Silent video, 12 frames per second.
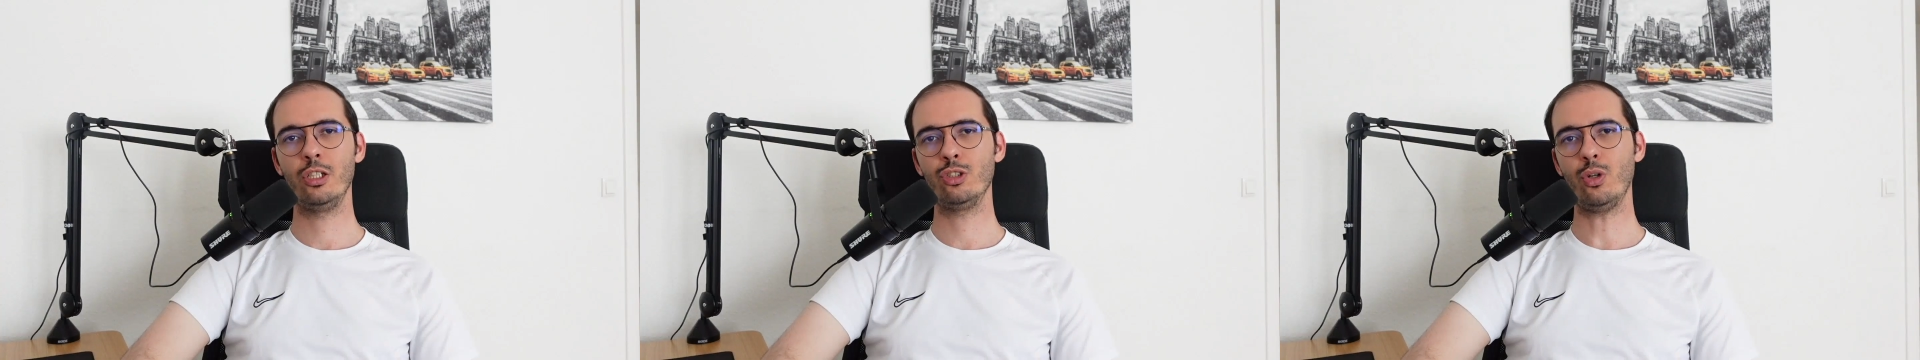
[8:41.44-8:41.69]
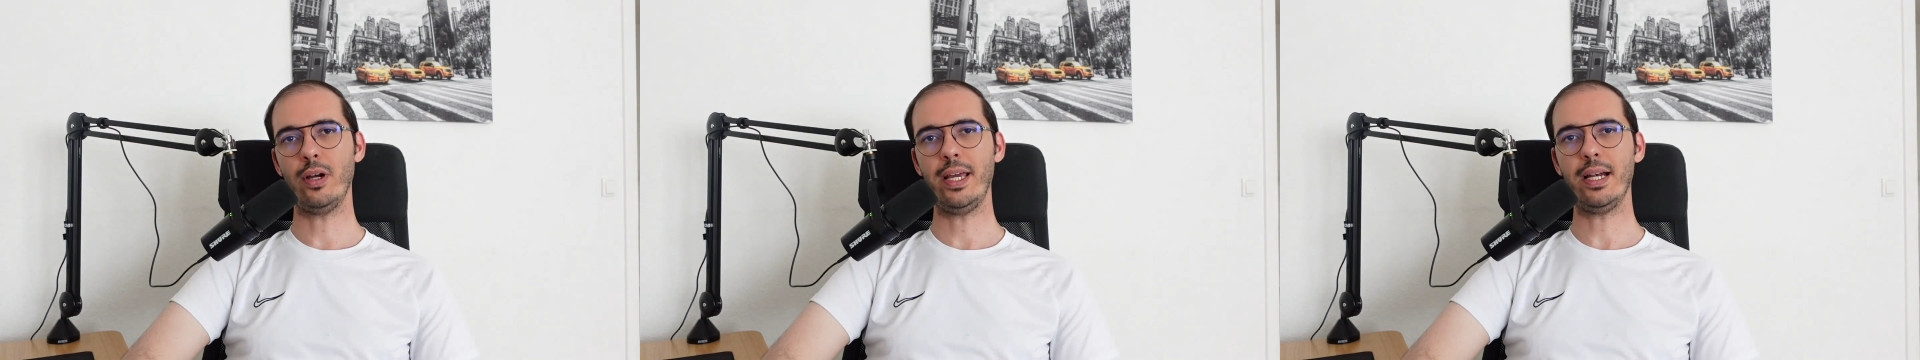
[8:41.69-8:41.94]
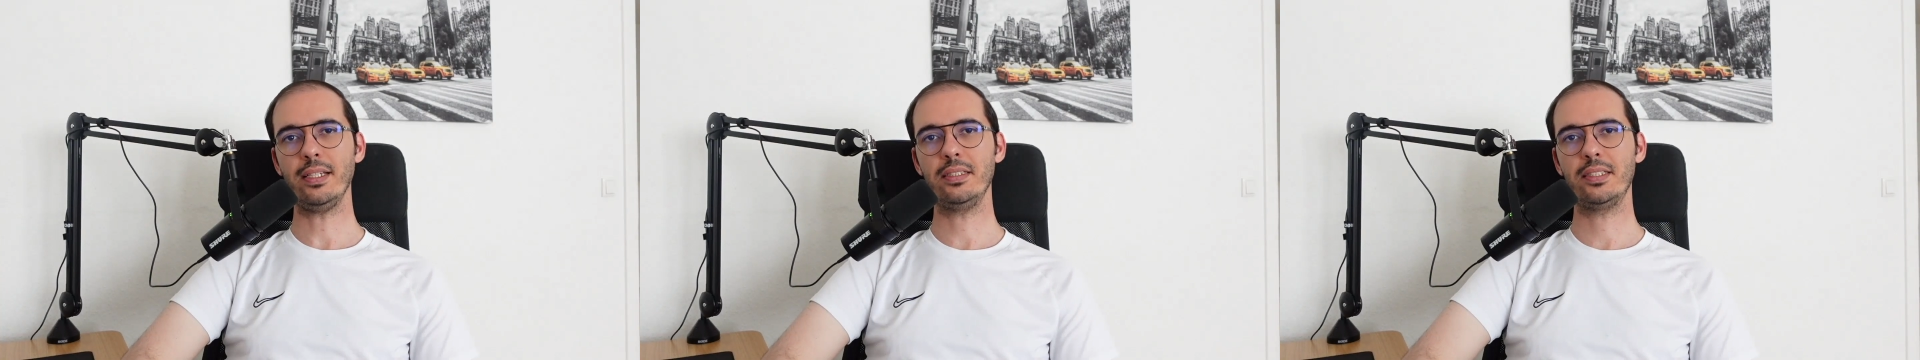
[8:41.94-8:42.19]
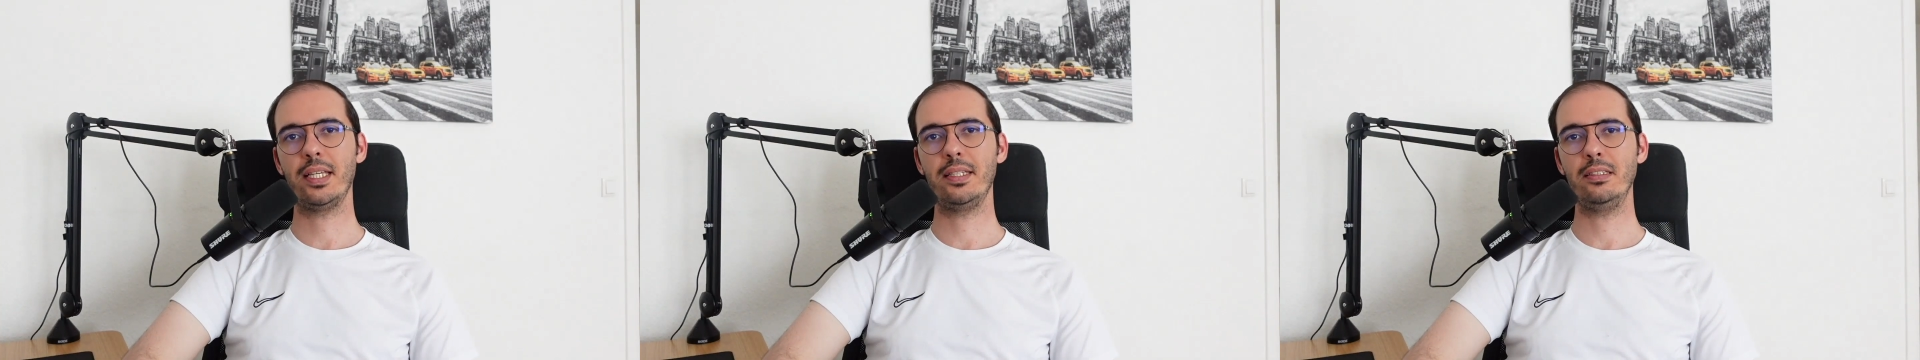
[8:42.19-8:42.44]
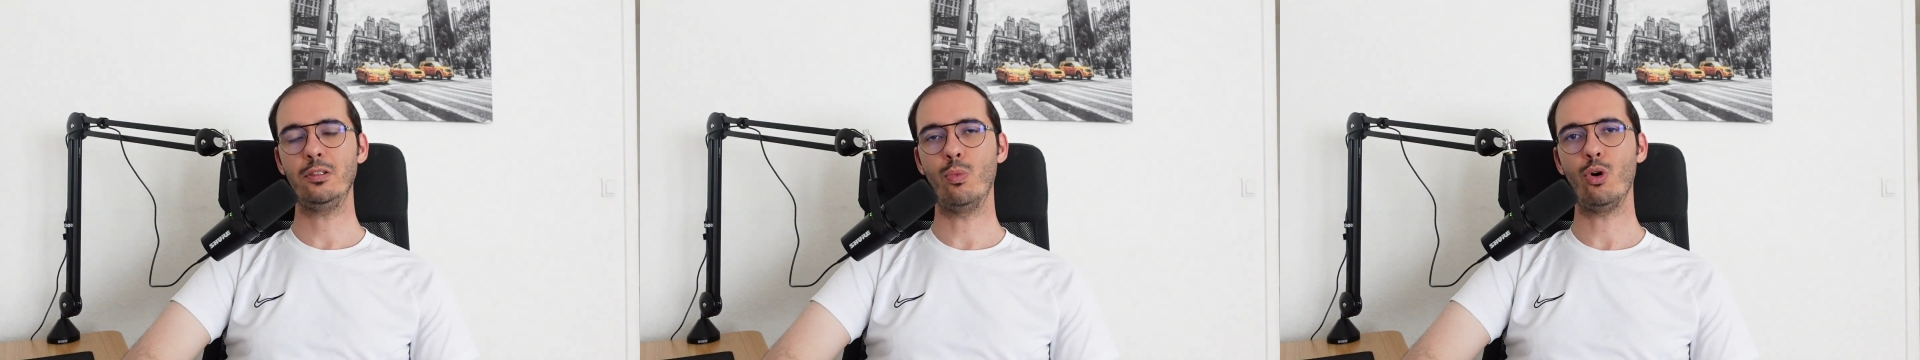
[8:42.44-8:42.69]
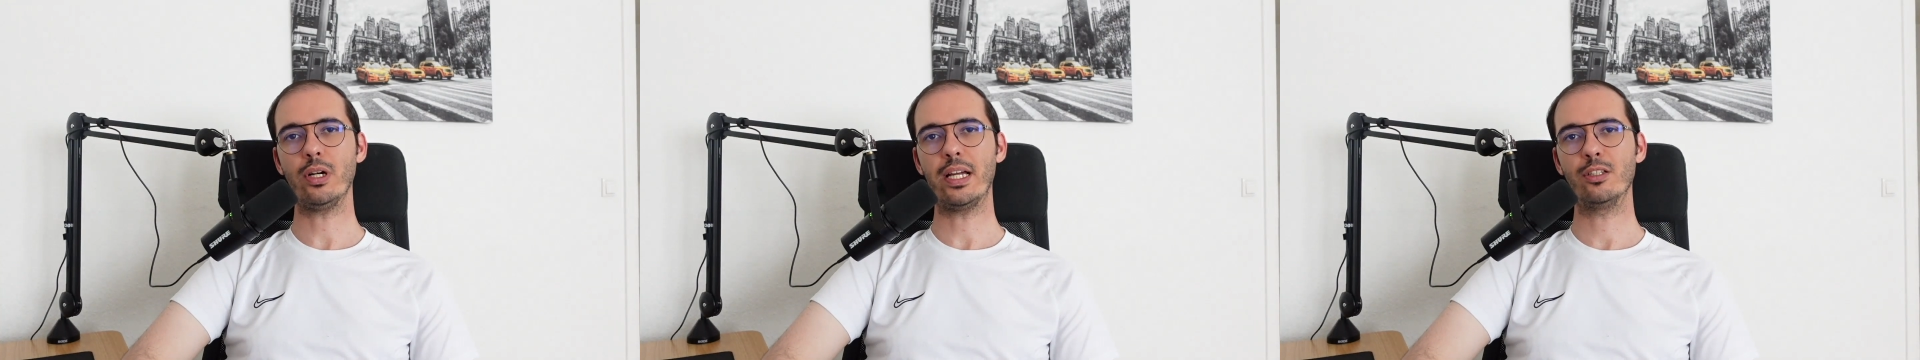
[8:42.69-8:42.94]
So AI is getting
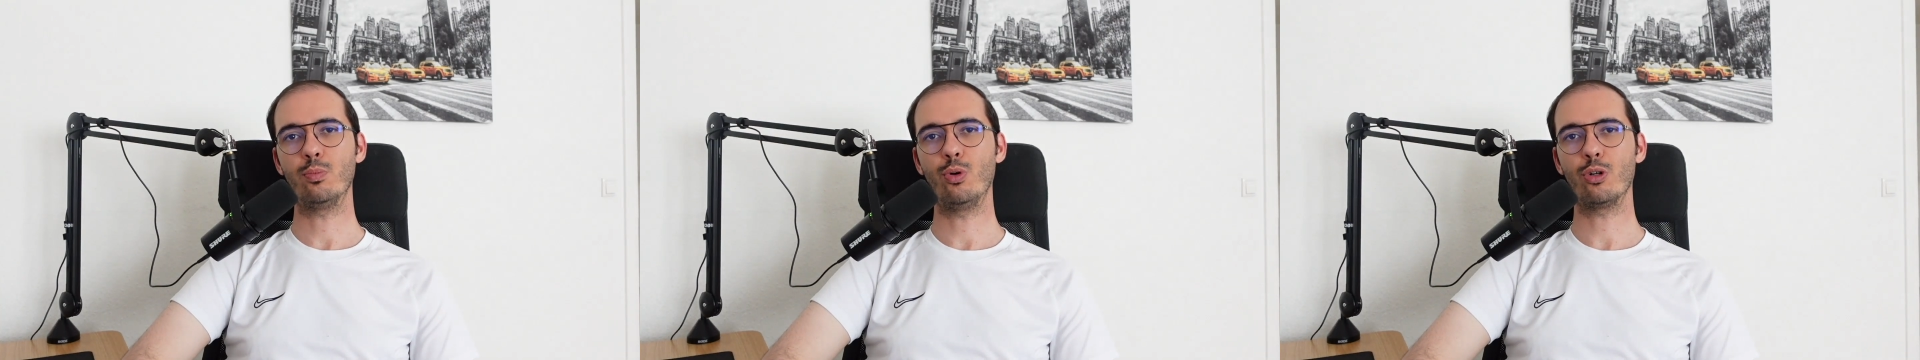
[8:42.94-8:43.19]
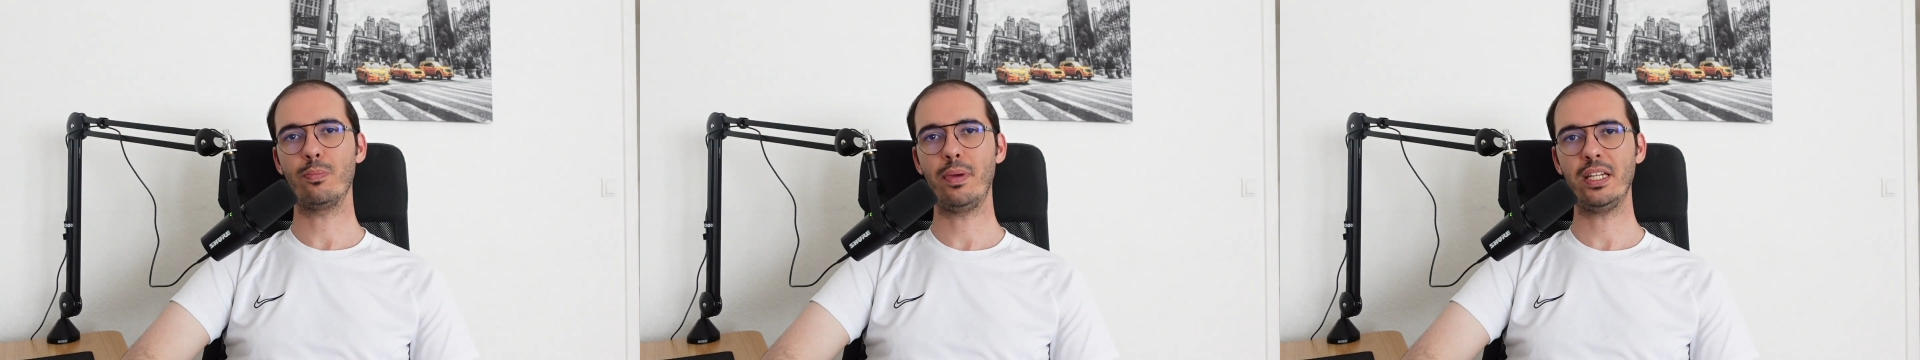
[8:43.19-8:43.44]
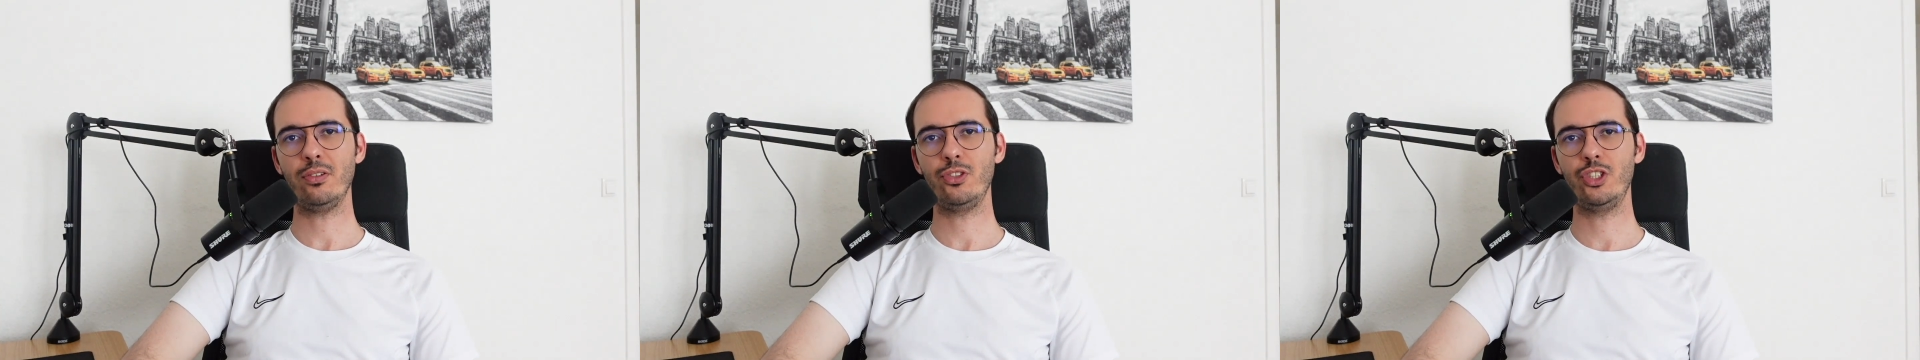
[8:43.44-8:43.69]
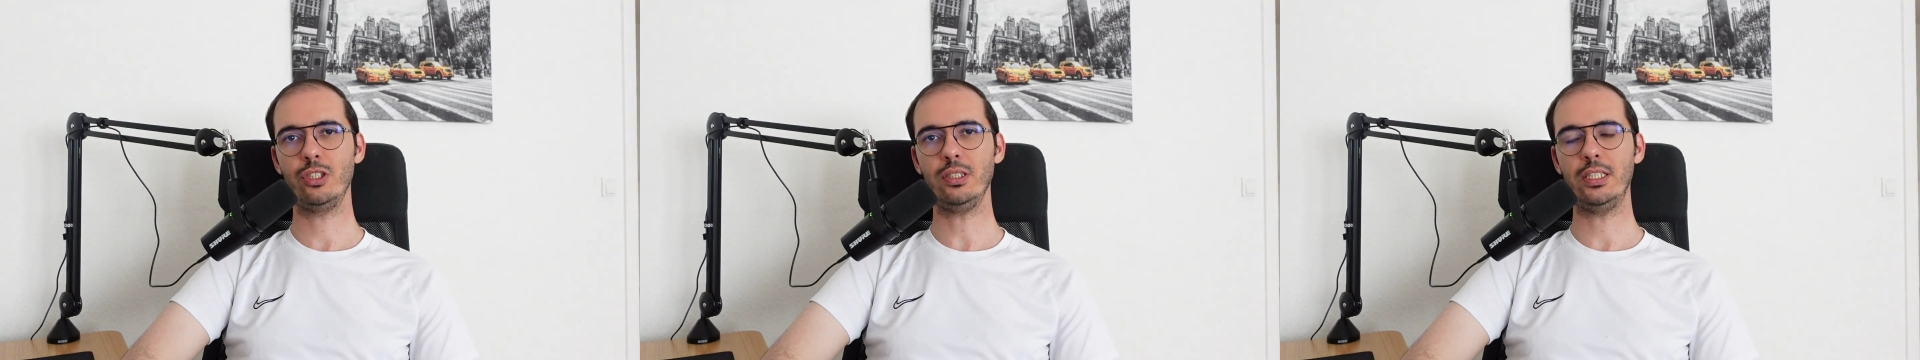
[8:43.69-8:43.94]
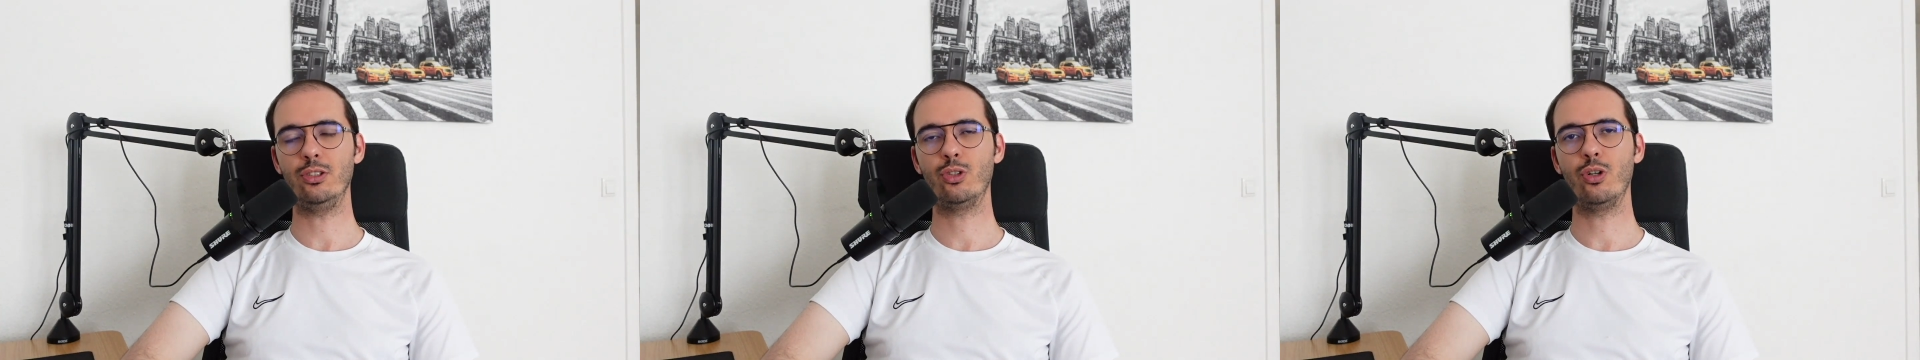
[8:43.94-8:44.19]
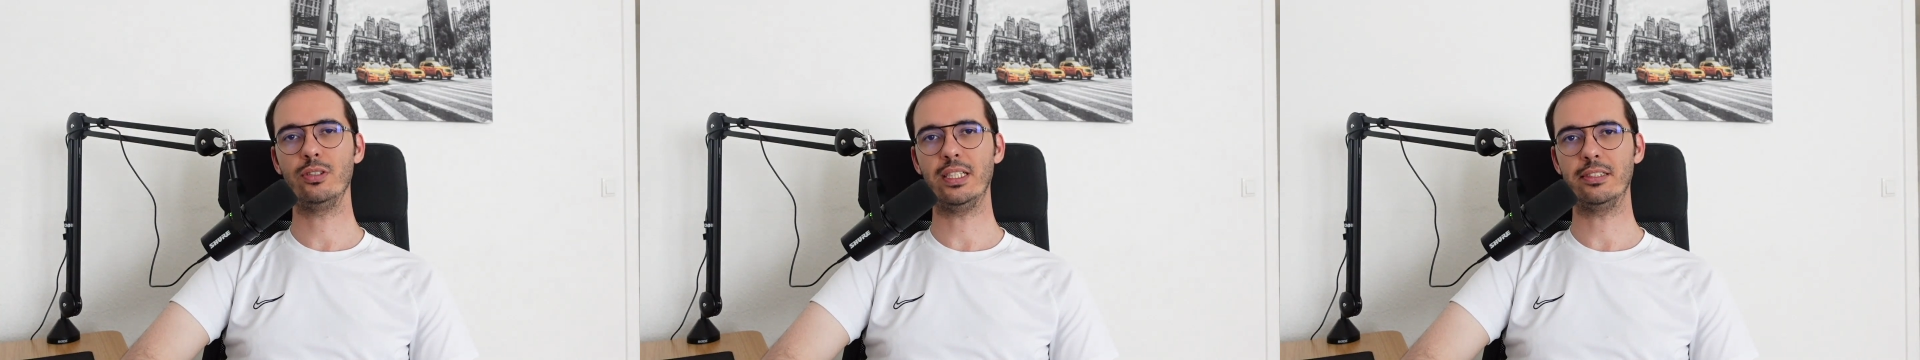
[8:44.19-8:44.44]
more and more beneficial in
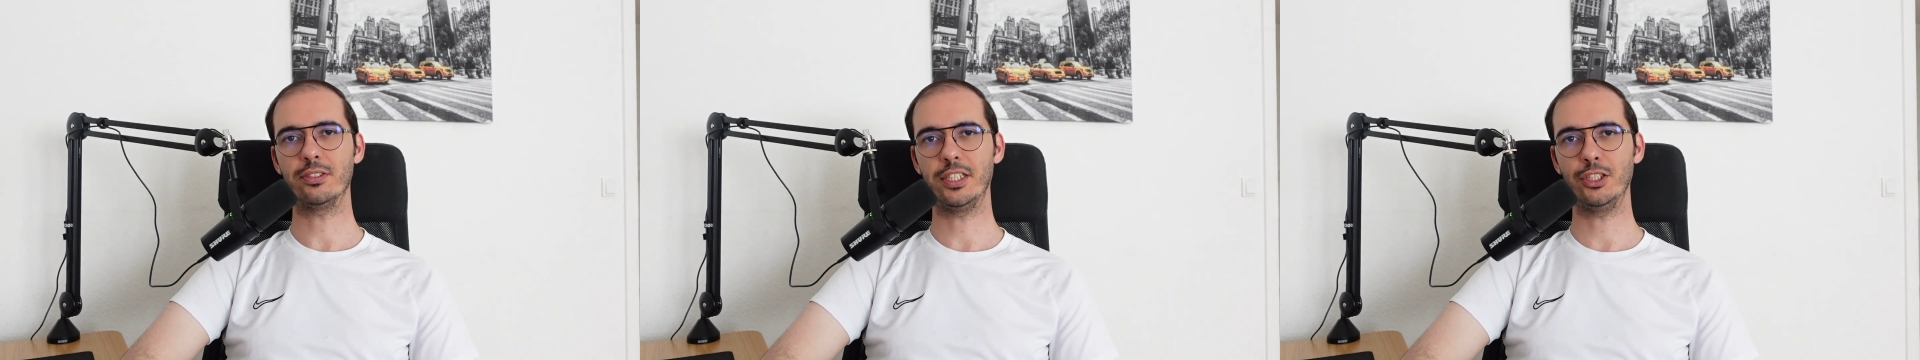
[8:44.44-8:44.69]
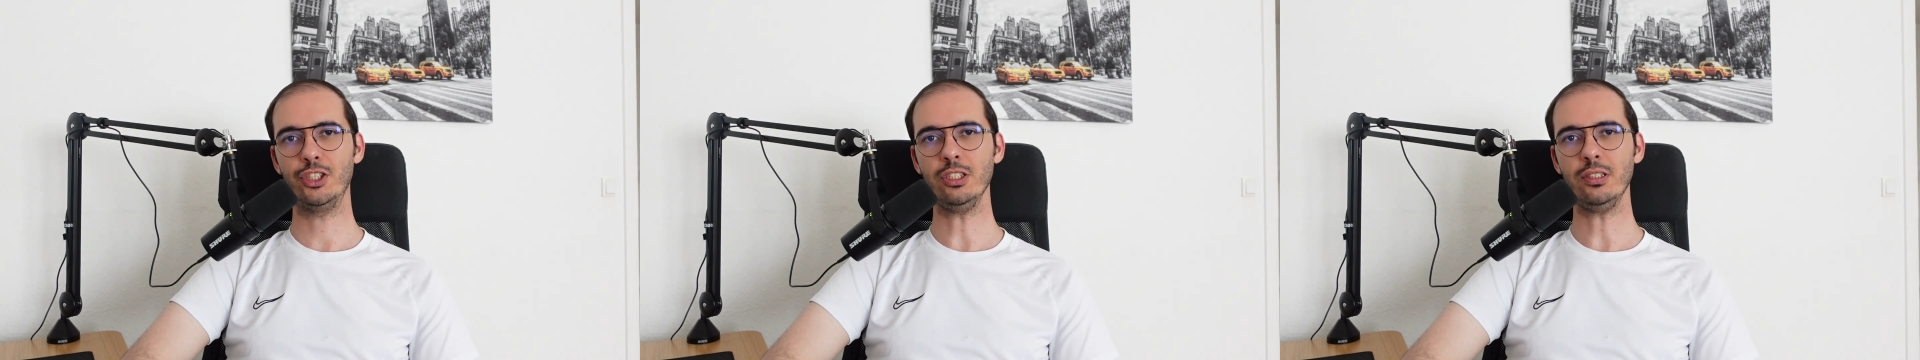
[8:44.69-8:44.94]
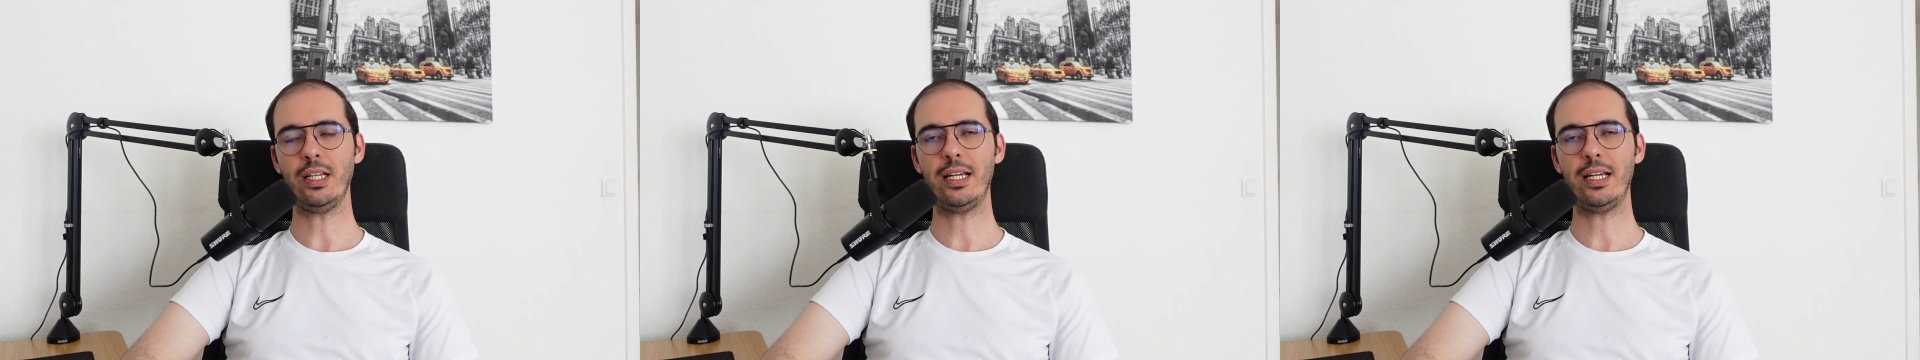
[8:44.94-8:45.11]
content creation